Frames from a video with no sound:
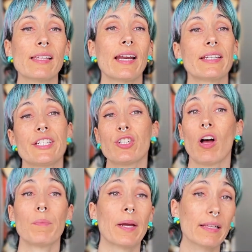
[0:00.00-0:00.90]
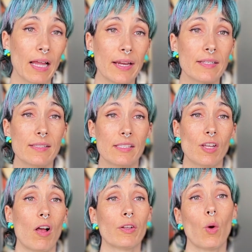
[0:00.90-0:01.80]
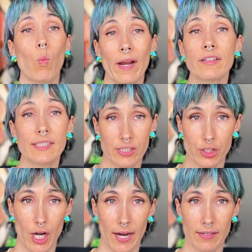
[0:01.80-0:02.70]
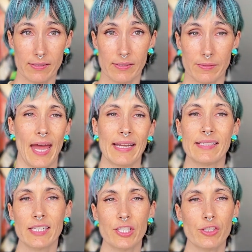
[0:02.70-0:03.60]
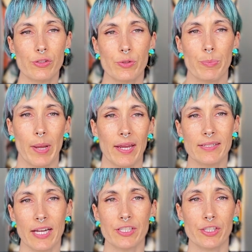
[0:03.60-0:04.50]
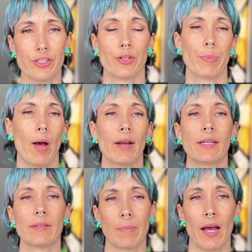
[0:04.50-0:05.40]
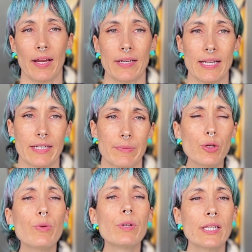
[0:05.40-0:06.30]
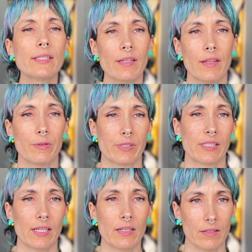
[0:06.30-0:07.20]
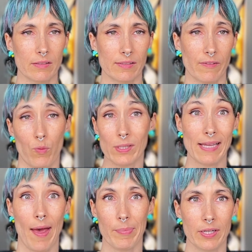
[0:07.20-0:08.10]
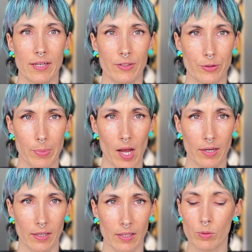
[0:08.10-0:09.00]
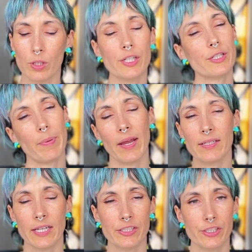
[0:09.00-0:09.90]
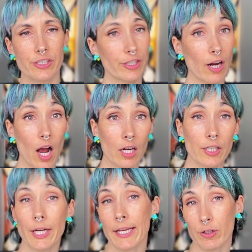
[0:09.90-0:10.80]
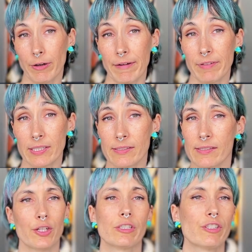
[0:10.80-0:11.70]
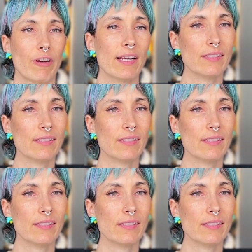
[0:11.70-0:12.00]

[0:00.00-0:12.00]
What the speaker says: that I teach all my clients is called awareness checks. And it teaches you to pay attention to your body and mind and to tune into those signals of what's happening in your body. You learn to pay attention to your hunger and cravings, your stress